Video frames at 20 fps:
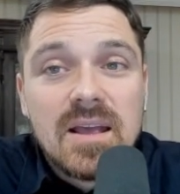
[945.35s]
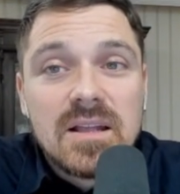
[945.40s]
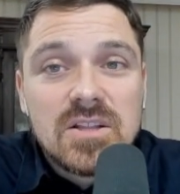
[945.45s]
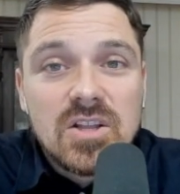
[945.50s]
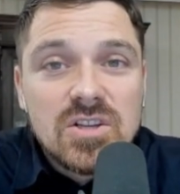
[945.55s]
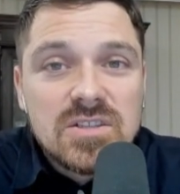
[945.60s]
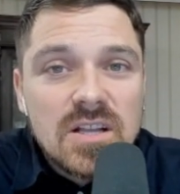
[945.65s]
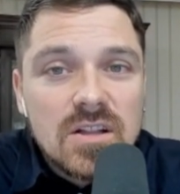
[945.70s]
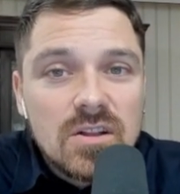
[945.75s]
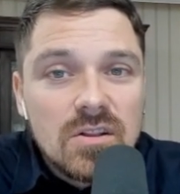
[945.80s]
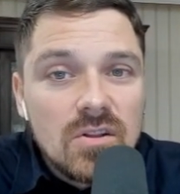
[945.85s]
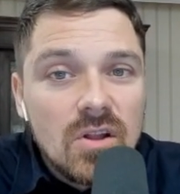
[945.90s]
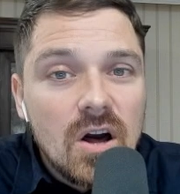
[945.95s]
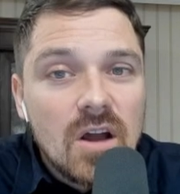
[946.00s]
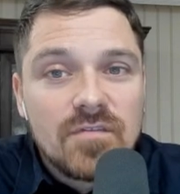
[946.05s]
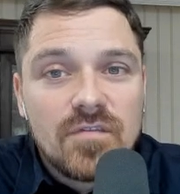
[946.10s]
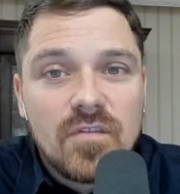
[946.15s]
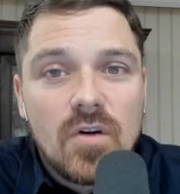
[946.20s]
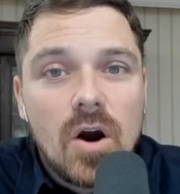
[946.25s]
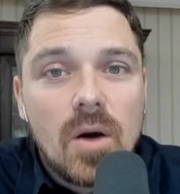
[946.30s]
There's a
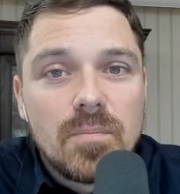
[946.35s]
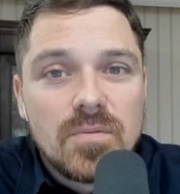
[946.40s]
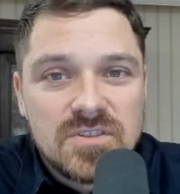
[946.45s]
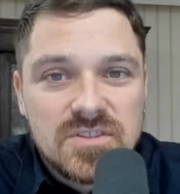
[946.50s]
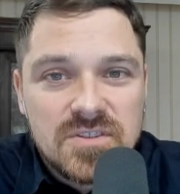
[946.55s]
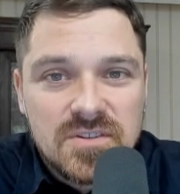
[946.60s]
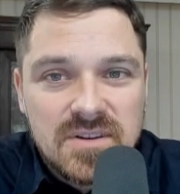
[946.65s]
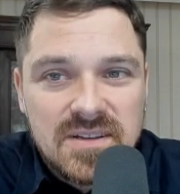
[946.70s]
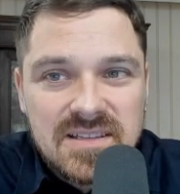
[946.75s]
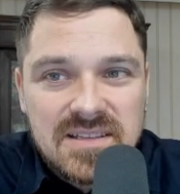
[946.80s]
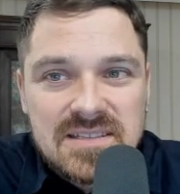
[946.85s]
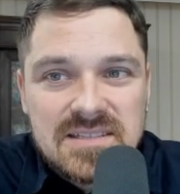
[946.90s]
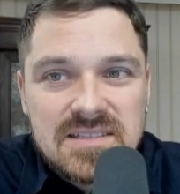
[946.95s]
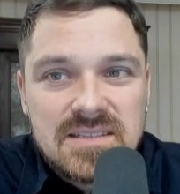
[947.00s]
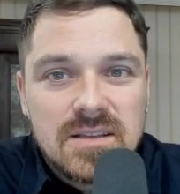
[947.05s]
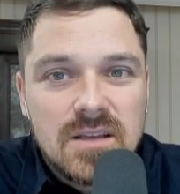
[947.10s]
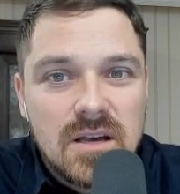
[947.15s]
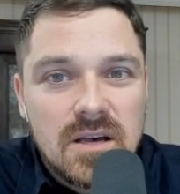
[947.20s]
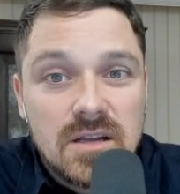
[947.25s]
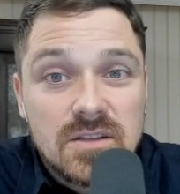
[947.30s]
lot of opportunities
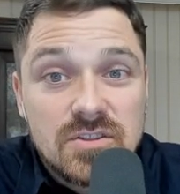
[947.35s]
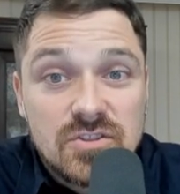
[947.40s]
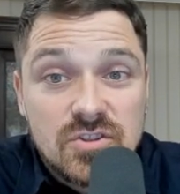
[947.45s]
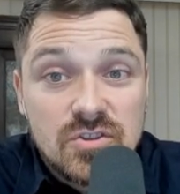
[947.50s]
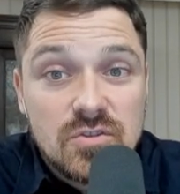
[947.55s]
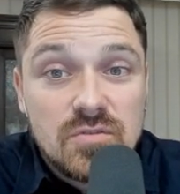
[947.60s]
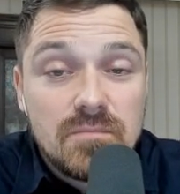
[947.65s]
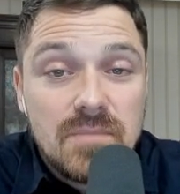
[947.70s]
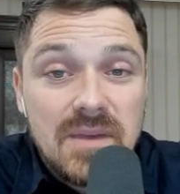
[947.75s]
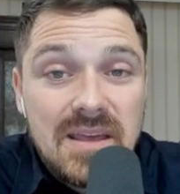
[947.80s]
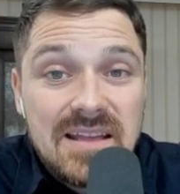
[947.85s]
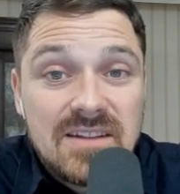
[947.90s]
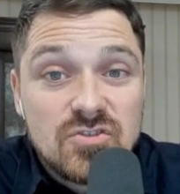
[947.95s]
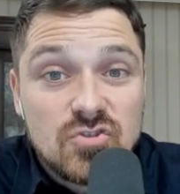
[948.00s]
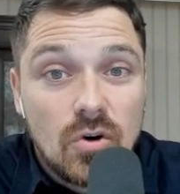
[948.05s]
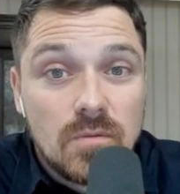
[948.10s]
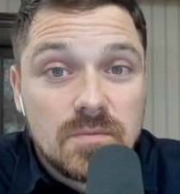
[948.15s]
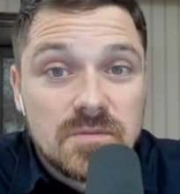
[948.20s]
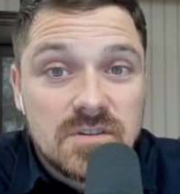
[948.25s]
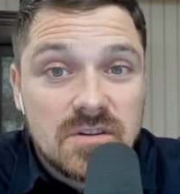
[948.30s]
to be
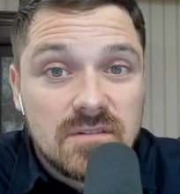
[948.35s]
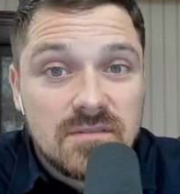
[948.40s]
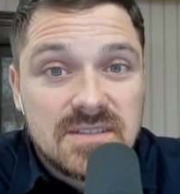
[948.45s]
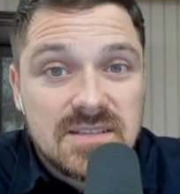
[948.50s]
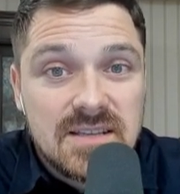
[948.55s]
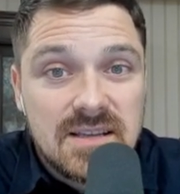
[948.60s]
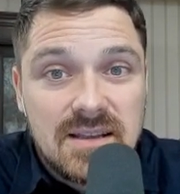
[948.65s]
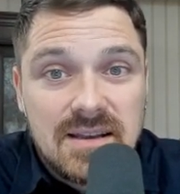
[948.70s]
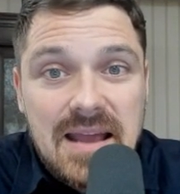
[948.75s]
drop servicing.